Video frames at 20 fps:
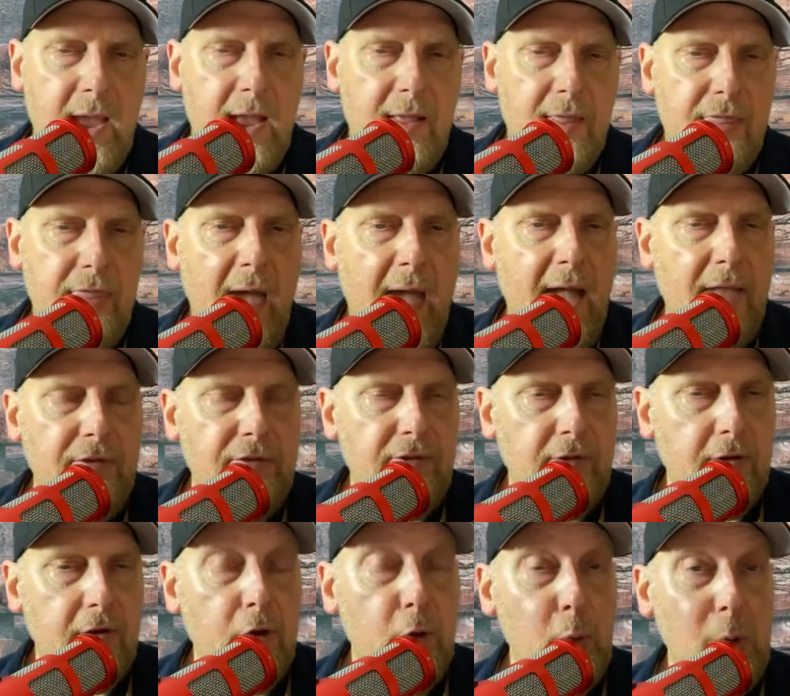That's
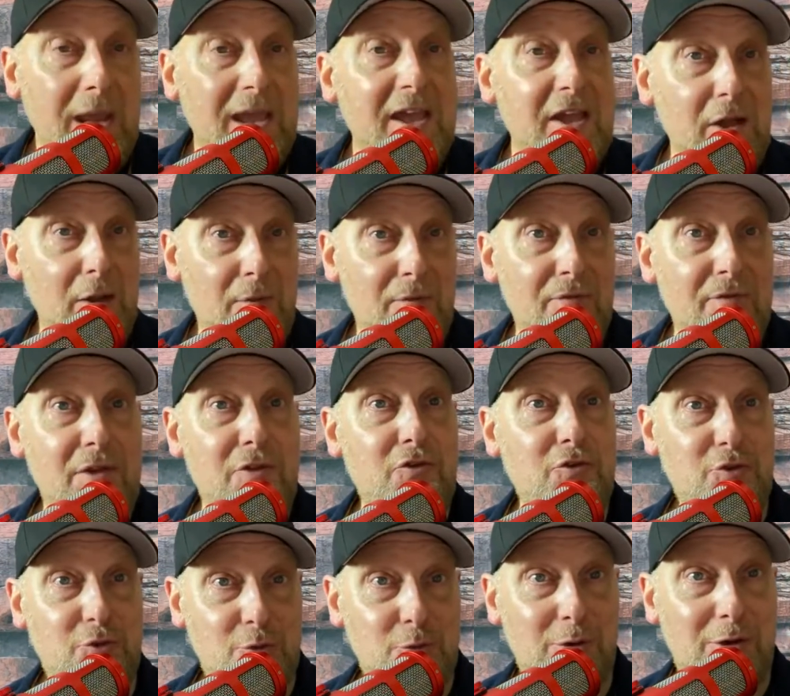a quicker
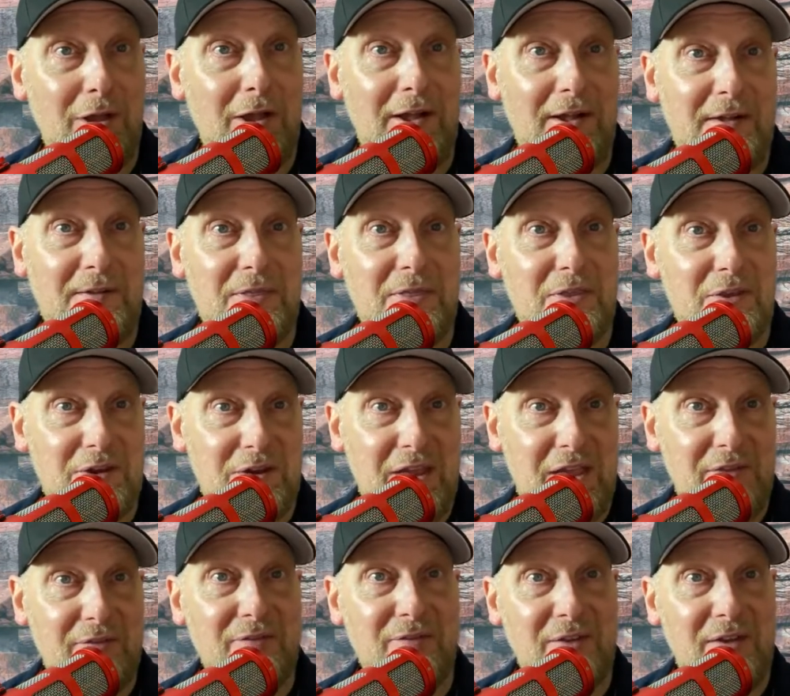visual learn than
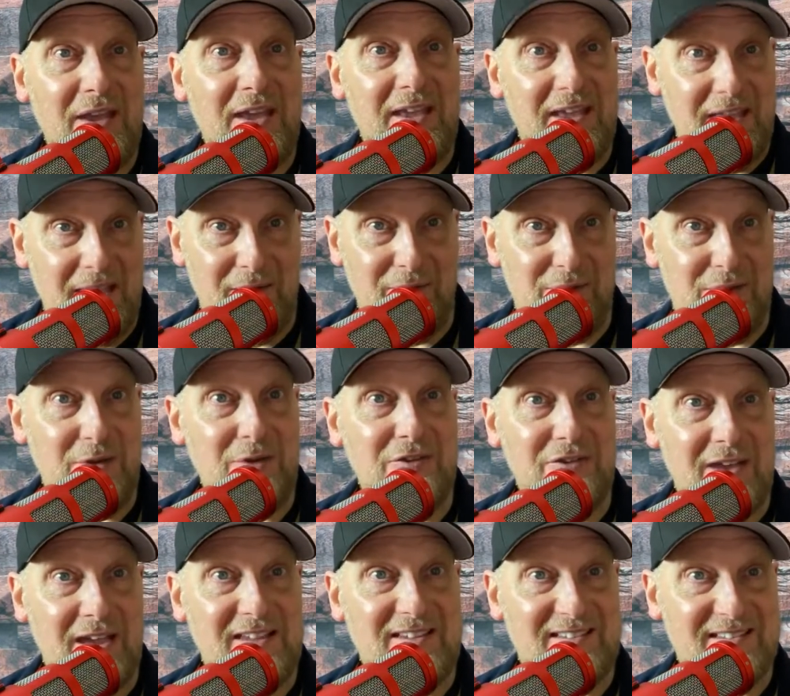if you
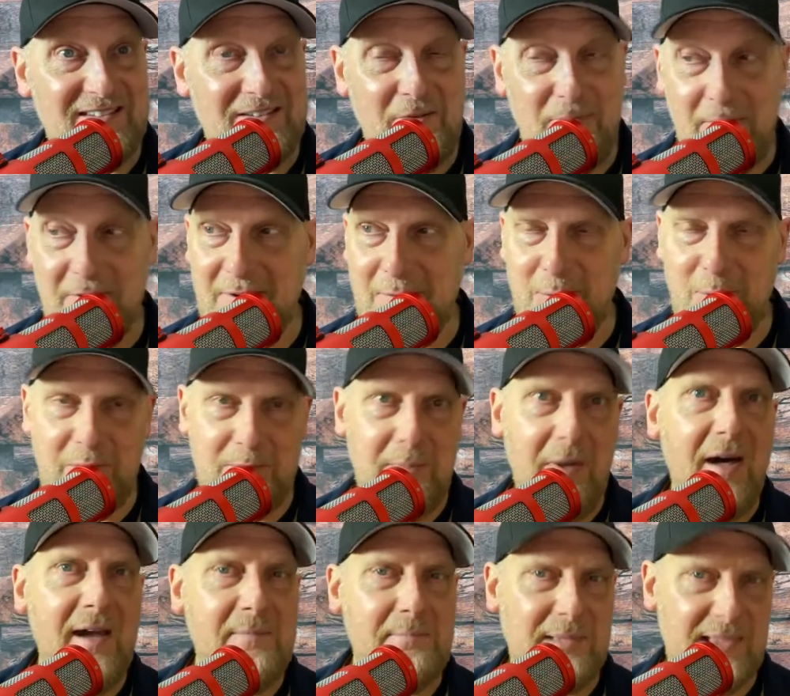said, especially with
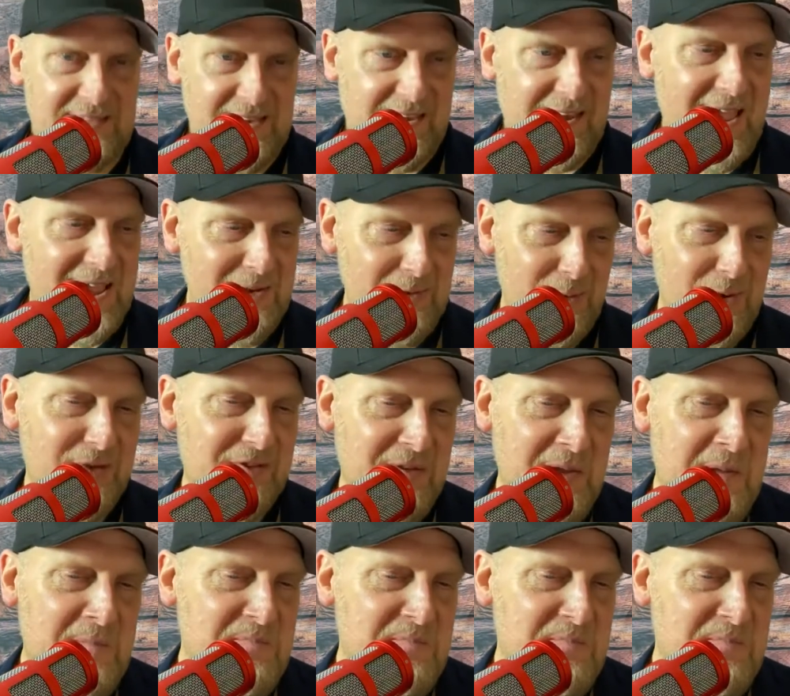my bloody language,